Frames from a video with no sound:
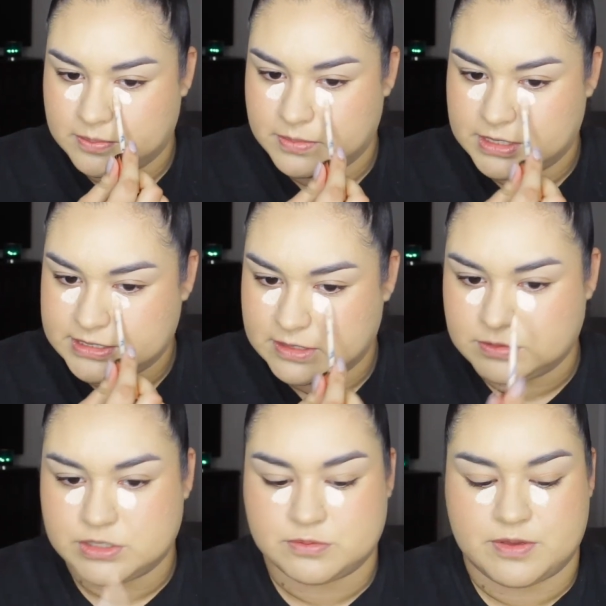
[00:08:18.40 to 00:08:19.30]
they said
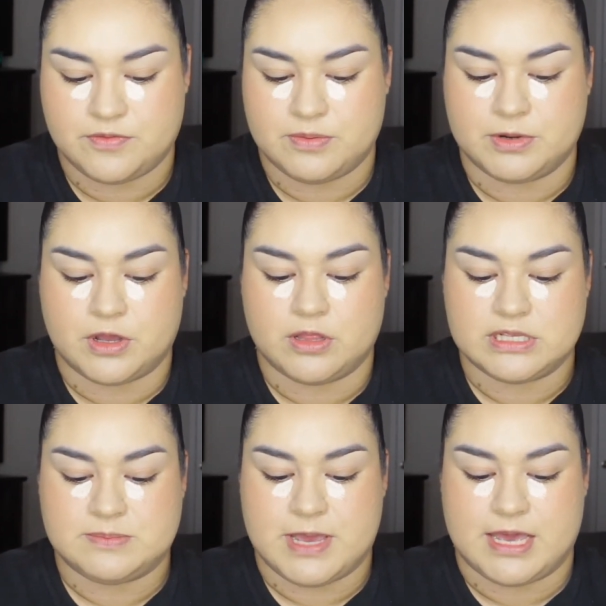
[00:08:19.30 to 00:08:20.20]
we'll just wait for him to call
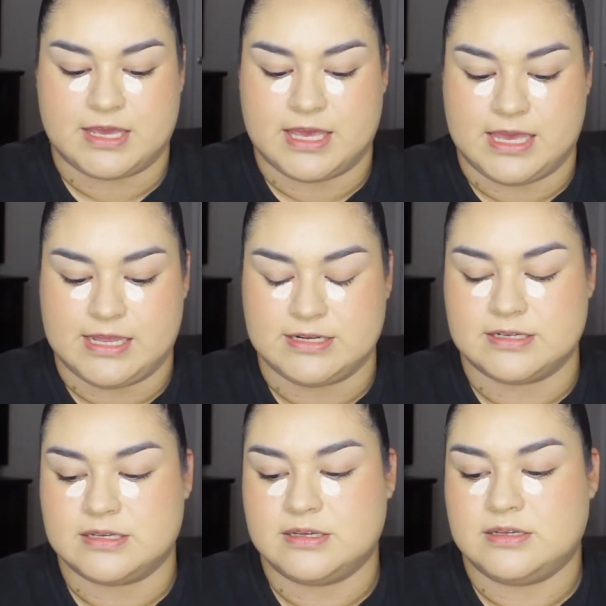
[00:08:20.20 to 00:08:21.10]
us back and
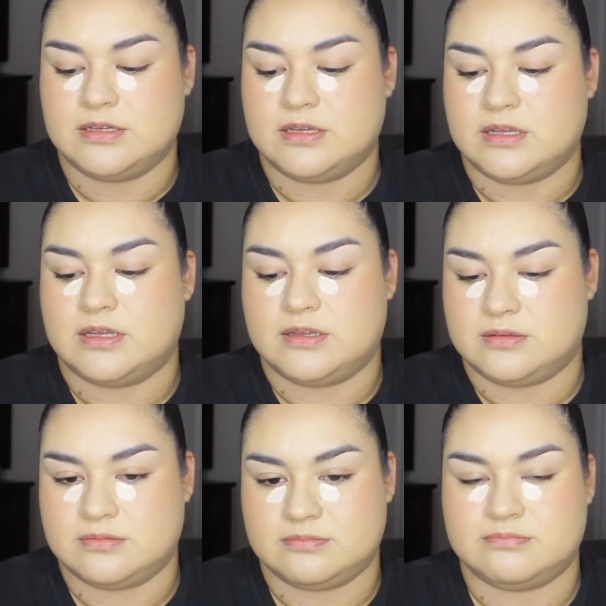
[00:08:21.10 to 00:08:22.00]

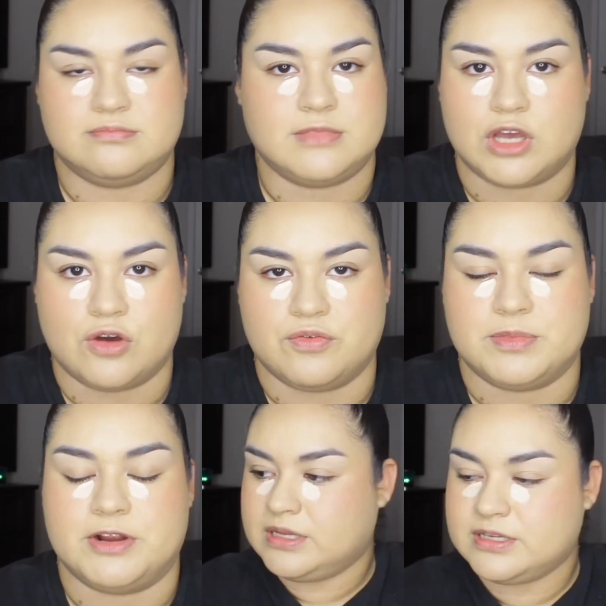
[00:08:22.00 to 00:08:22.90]
go from
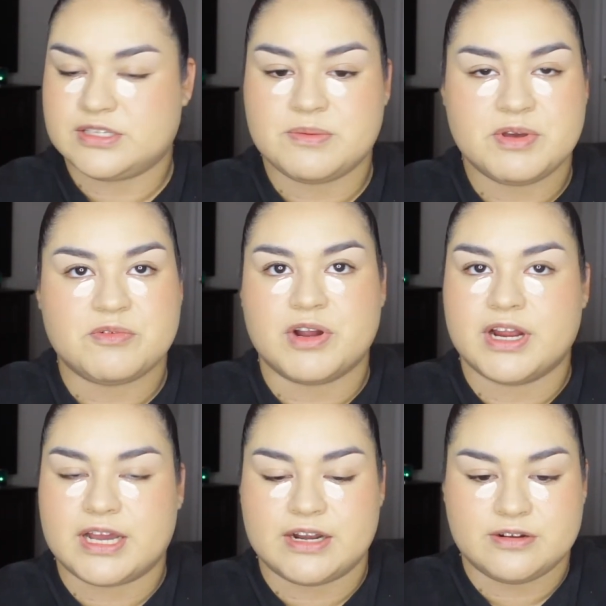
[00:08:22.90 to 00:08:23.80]
there. So I'm at
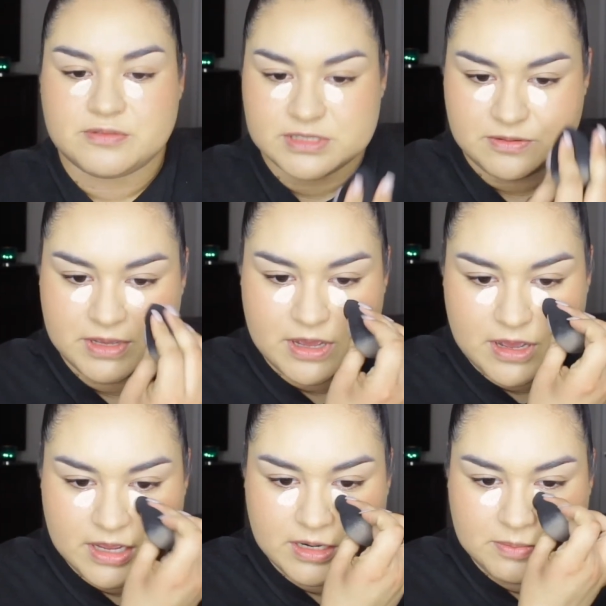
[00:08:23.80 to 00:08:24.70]
work. I don't know what's going
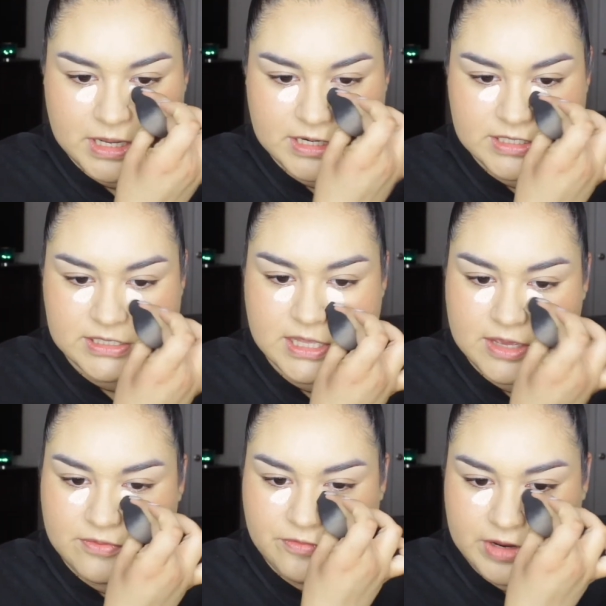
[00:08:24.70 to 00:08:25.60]
on. I'm kind of just
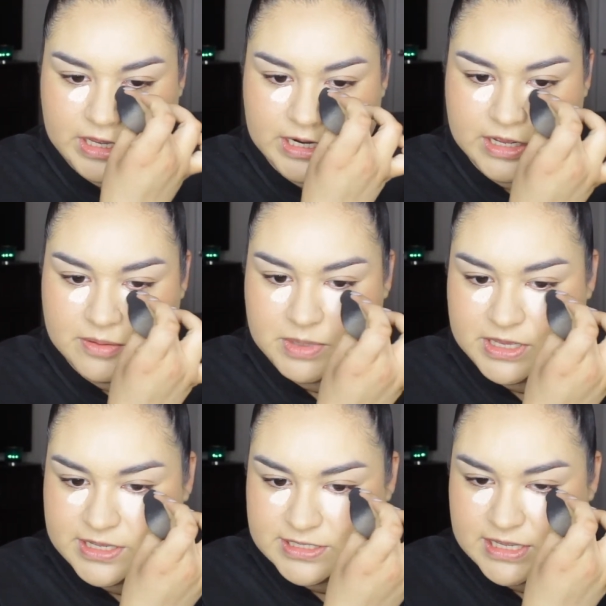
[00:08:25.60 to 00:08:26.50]
like freaking out
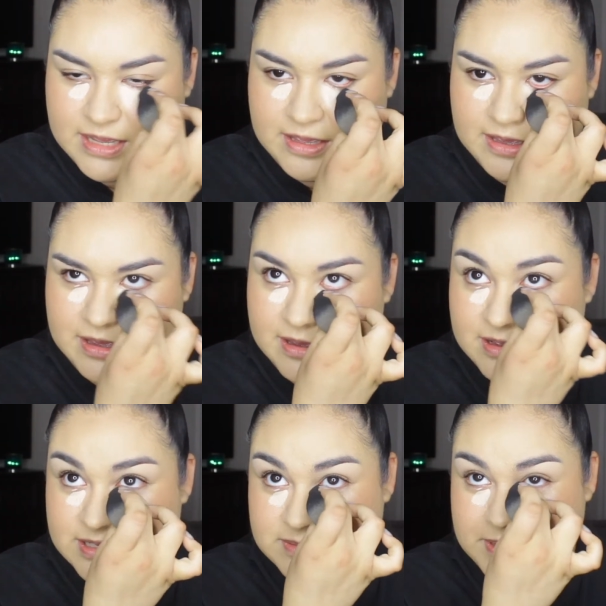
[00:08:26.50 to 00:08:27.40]
because I
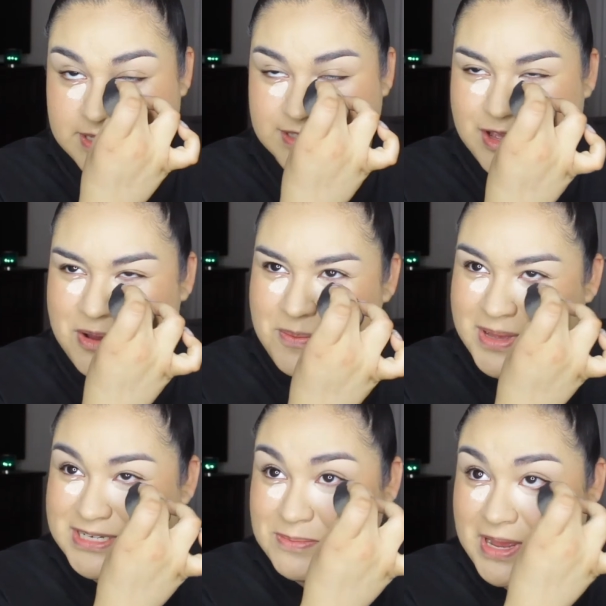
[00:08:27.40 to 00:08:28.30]
spent so
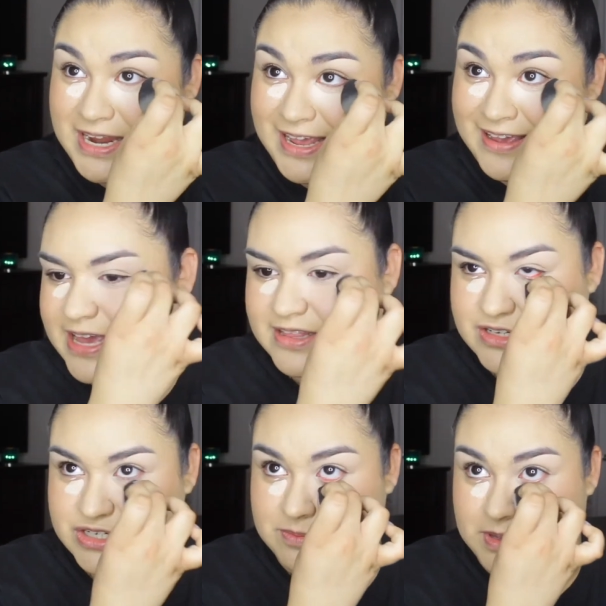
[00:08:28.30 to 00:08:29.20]
much money, and the
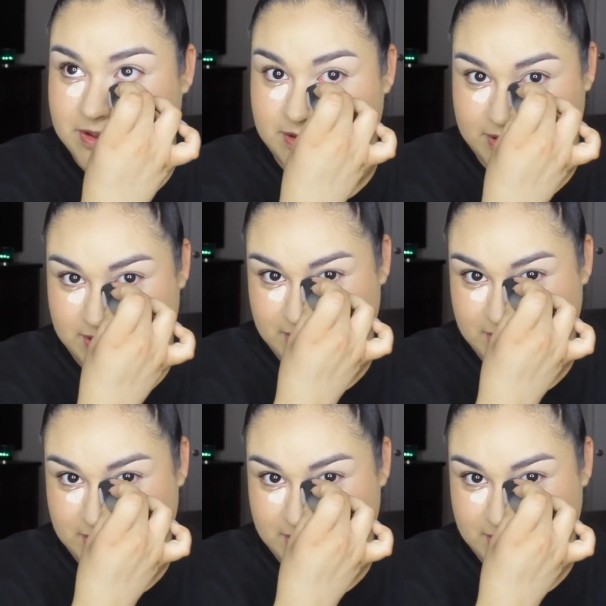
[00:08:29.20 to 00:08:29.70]
shipping